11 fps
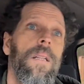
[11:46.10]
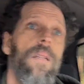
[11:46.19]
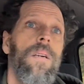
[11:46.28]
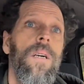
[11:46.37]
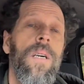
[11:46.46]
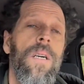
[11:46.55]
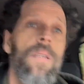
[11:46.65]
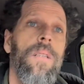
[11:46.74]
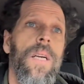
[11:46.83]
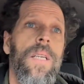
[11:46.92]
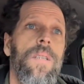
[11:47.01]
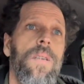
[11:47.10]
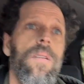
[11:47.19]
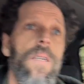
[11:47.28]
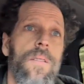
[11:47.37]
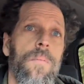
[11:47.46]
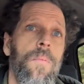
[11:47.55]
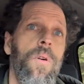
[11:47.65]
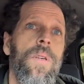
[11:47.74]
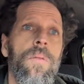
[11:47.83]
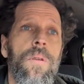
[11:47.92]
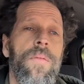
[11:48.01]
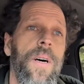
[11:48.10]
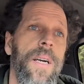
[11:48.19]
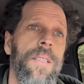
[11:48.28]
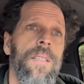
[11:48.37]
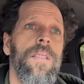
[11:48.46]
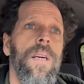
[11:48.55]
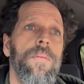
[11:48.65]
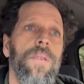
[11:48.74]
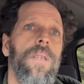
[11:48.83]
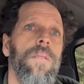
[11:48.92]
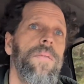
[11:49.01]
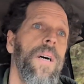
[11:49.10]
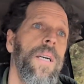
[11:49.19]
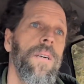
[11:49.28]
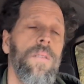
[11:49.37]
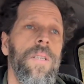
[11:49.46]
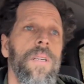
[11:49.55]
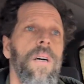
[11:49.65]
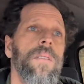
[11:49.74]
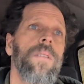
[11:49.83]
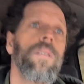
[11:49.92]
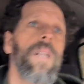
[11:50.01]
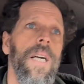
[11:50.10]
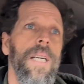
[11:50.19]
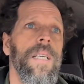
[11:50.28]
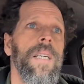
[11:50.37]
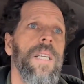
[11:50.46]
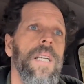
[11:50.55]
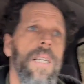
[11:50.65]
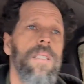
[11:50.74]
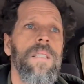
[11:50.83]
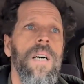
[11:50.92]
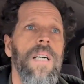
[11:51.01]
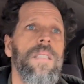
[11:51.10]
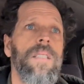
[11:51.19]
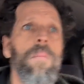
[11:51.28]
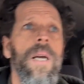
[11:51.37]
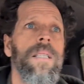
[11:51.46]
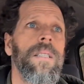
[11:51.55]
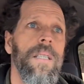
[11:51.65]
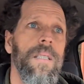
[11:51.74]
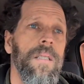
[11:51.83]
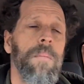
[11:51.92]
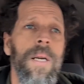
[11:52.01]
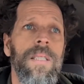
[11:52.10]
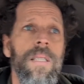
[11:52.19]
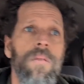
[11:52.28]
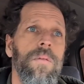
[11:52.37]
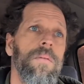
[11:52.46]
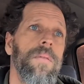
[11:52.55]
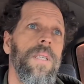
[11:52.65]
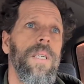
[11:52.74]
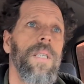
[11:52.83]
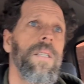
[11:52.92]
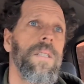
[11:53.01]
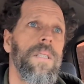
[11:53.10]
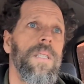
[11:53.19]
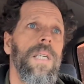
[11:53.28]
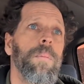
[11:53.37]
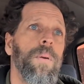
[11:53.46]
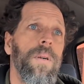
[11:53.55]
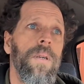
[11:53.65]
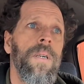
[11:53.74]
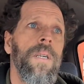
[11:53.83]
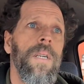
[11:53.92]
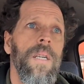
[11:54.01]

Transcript: learn, like, the more you refine this stuff, you're gonna find, and also, like, it's not semantics. Semantics reveal the deeper